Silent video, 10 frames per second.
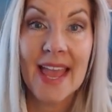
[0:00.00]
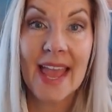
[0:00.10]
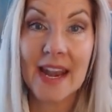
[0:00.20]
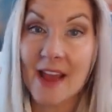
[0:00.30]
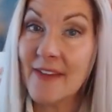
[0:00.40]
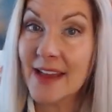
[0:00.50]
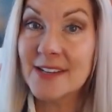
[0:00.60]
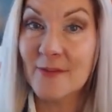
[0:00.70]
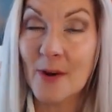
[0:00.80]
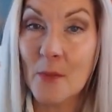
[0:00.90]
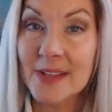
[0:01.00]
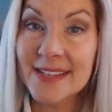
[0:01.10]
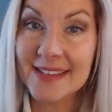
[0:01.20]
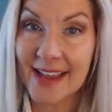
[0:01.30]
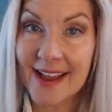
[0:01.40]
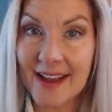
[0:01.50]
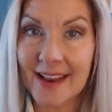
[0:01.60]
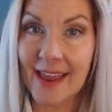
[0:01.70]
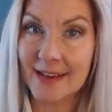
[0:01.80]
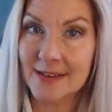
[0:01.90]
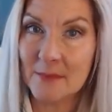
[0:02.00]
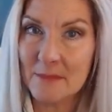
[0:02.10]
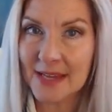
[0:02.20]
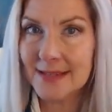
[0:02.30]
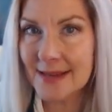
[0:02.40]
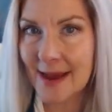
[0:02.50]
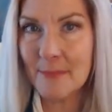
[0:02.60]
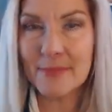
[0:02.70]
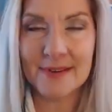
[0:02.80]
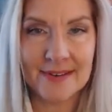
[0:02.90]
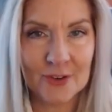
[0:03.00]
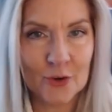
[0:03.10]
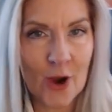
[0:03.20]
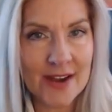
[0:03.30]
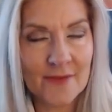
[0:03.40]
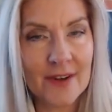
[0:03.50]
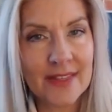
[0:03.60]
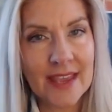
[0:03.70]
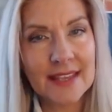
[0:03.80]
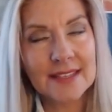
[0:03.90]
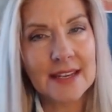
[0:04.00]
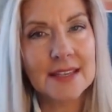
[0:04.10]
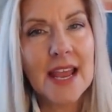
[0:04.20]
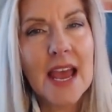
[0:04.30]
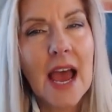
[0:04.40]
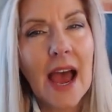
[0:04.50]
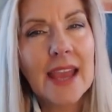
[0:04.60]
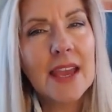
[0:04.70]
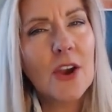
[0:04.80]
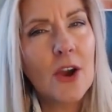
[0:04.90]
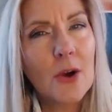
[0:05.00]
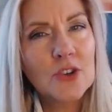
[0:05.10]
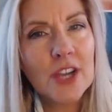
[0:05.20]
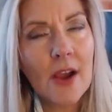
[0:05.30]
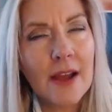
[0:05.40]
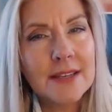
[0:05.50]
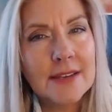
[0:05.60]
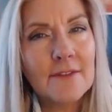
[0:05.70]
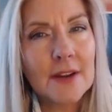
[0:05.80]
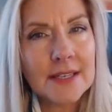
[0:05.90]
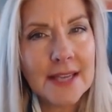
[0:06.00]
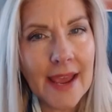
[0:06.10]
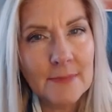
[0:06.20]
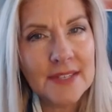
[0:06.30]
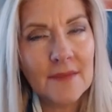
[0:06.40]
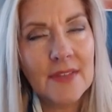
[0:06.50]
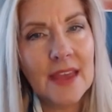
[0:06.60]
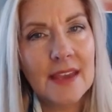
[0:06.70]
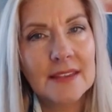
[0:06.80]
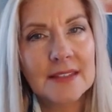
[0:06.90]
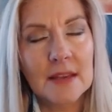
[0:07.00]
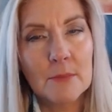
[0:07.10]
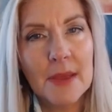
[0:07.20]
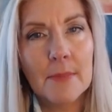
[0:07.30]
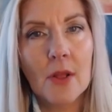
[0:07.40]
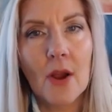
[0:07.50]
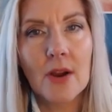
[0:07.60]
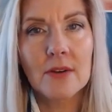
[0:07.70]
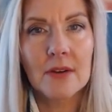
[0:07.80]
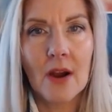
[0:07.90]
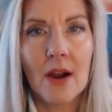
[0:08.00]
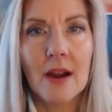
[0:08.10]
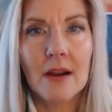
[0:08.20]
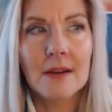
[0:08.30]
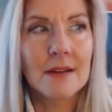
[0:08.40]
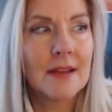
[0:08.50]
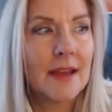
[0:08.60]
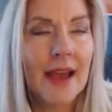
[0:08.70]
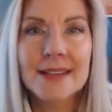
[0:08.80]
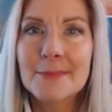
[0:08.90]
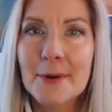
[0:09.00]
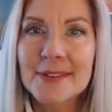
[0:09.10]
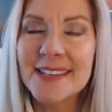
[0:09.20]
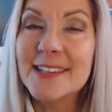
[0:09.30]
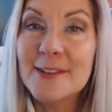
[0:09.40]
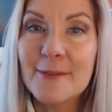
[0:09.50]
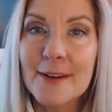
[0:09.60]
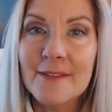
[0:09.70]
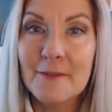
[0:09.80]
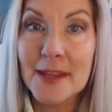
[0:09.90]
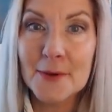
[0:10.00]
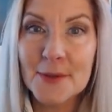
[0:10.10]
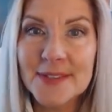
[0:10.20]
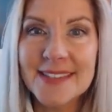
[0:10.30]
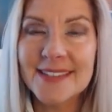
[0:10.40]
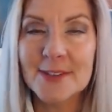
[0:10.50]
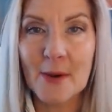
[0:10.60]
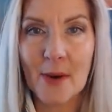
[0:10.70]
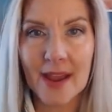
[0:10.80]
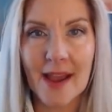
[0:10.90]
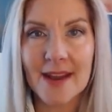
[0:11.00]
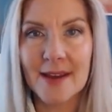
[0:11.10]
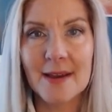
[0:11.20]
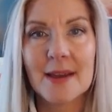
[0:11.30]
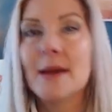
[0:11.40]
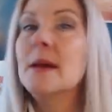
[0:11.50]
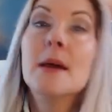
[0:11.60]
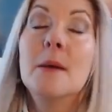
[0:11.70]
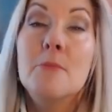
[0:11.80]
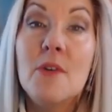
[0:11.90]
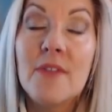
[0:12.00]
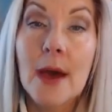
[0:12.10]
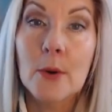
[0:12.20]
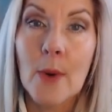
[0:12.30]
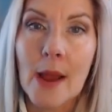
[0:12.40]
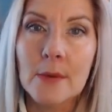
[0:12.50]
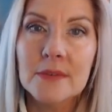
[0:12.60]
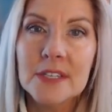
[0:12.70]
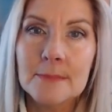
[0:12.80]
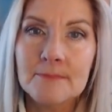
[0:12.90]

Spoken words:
And I've had different ones because I kind of like to mix it up and try different things. And I get coaching on different types of things, and people are experts in different fields. And so I kind of move that around.